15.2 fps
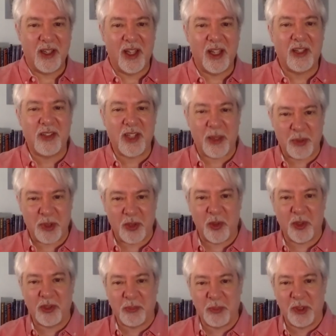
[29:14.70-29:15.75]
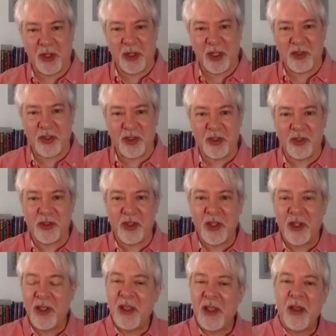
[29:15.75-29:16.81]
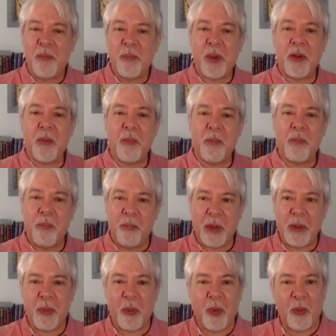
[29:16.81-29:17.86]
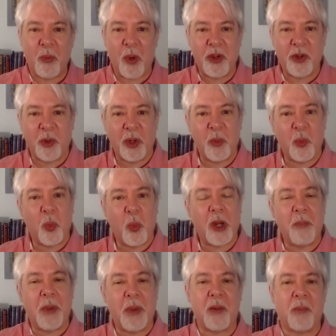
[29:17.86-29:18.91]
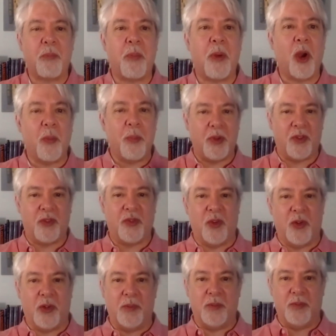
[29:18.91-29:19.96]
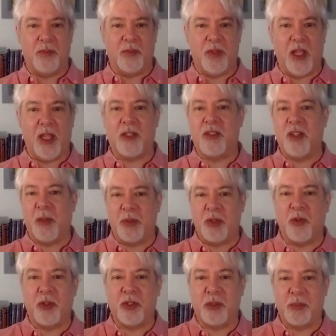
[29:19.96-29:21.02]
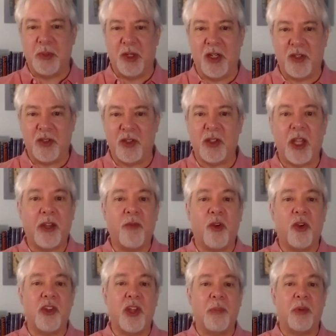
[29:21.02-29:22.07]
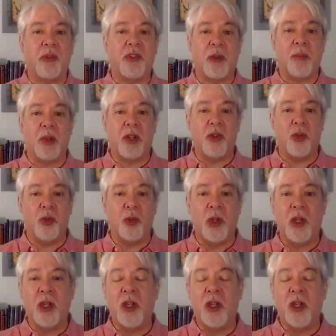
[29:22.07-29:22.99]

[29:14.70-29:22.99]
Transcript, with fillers: exceptional mm-hmm. experiences, but people were wondering what about purposeful exceptional experiences? Like for example, someone who